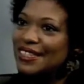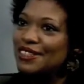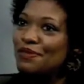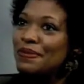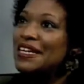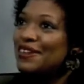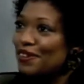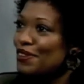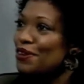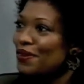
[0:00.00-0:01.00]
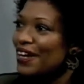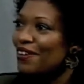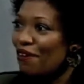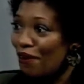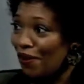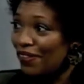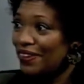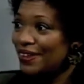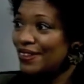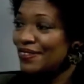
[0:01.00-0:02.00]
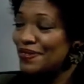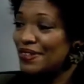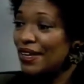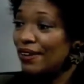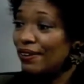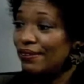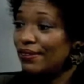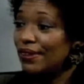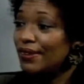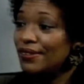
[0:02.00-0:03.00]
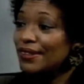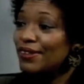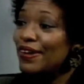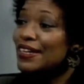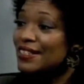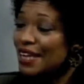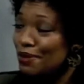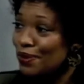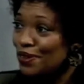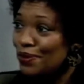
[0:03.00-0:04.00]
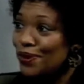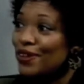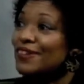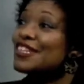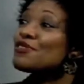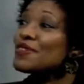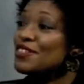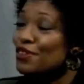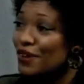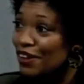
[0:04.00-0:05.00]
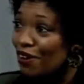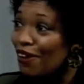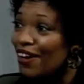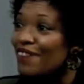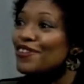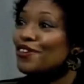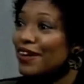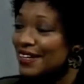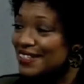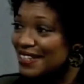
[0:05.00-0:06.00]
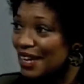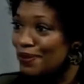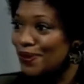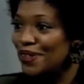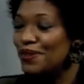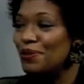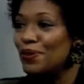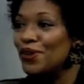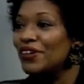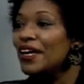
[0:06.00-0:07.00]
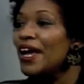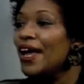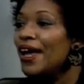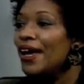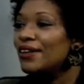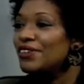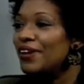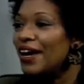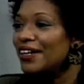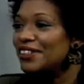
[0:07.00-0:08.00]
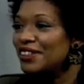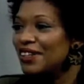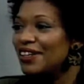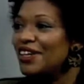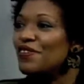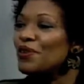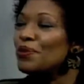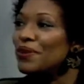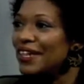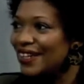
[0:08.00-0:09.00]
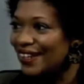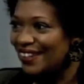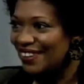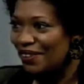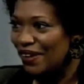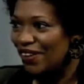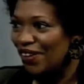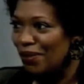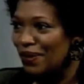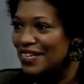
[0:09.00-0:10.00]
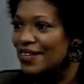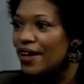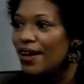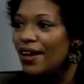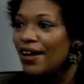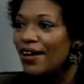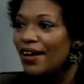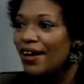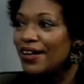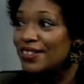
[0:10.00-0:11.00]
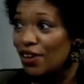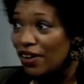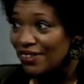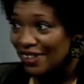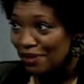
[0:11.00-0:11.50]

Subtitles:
To me, you know, the Great Hall, this is the greatest library in the world, and this was the Great Hall of the greatest library in the world. And to actually give a reading in the Great Hall was a daunting